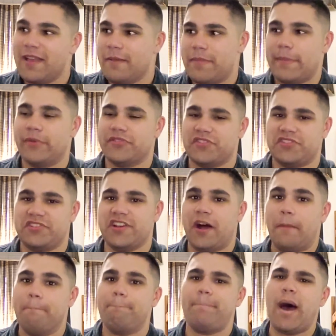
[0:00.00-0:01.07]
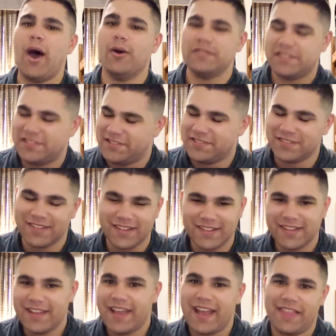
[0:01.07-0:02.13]
people just yelling boats,
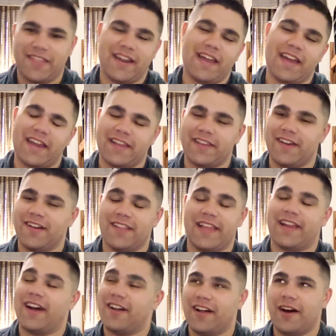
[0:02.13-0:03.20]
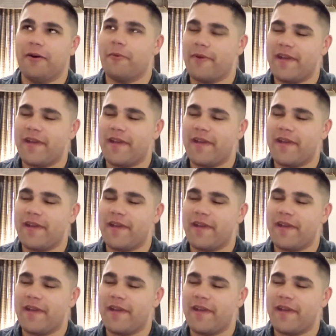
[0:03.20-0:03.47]
and then I gotta yell like I'll